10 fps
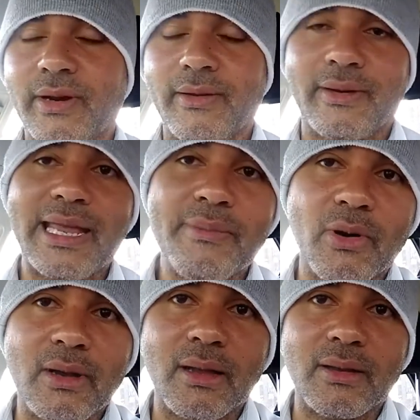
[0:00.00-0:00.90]

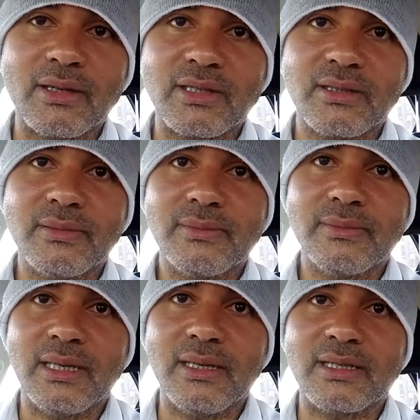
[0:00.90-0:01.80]
rainbow colours
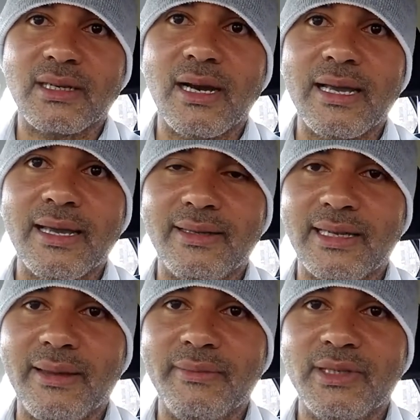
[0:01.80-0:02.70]
in the sky at
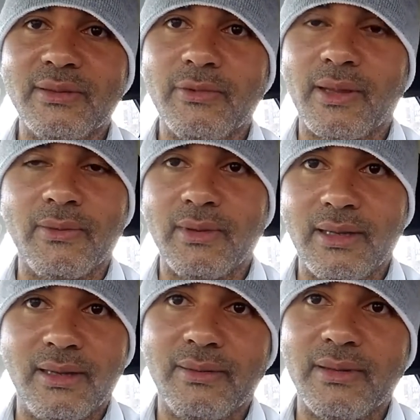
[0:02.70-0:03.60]
times without
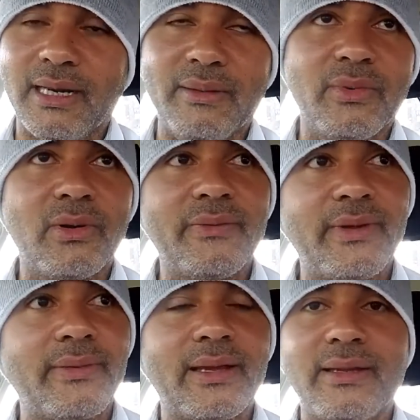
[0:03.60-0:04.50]
the rainbow and
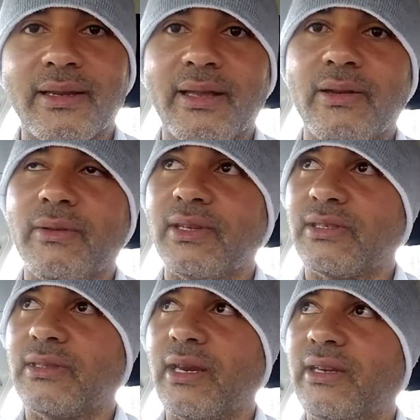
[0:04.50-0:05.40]
everything. You're getting all this
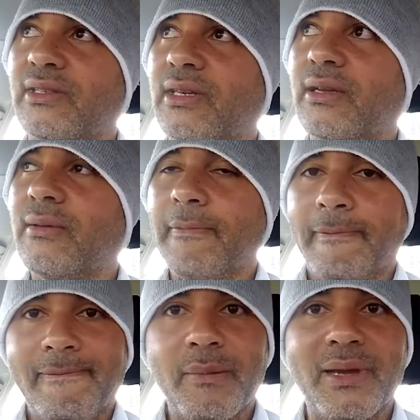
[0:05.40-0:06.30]
strange
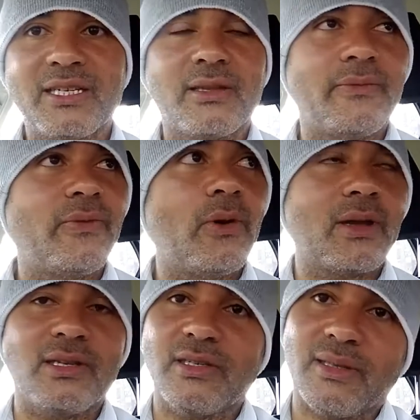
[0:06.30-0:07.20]
mist and
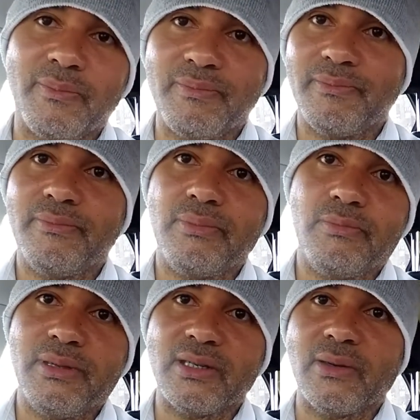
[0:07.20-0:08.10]
fog. It just
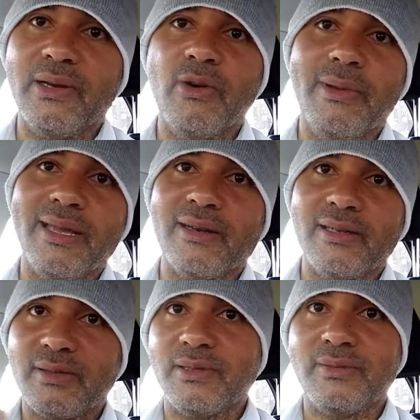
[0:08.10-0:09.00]
appears out of nowhere, and
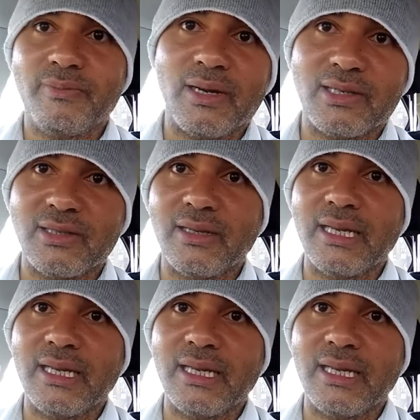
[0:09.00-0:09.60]
it's just patchy.